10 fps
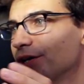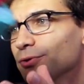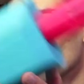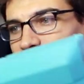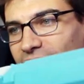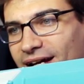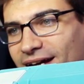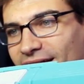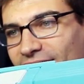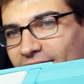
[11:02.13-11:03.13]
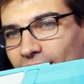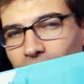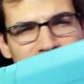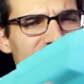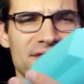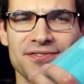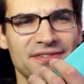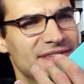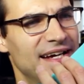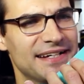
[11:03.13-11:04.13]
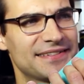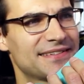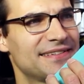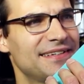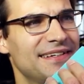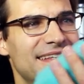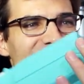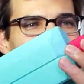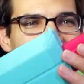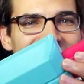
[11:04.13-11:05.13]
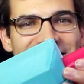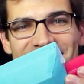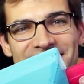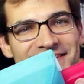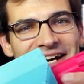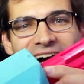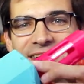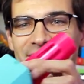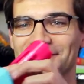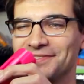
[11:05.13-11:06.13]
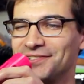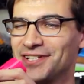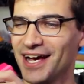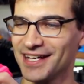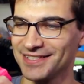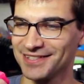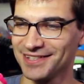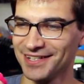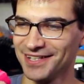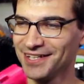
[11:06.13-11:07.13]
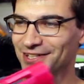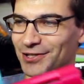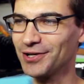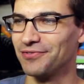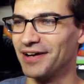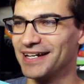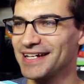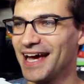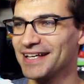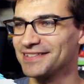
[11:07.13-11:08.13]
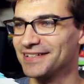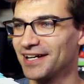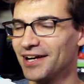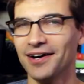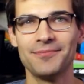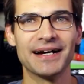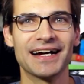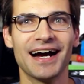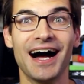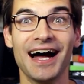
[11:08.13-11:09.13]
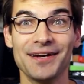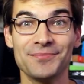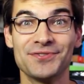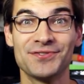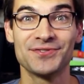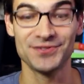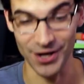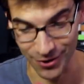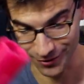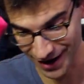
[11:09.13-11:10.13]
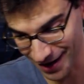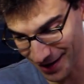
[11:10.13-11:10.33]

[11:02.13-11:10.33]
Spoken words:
you're working. Ooh, this just looks nice. These colors just look fantastic. Oh my, I am so happy.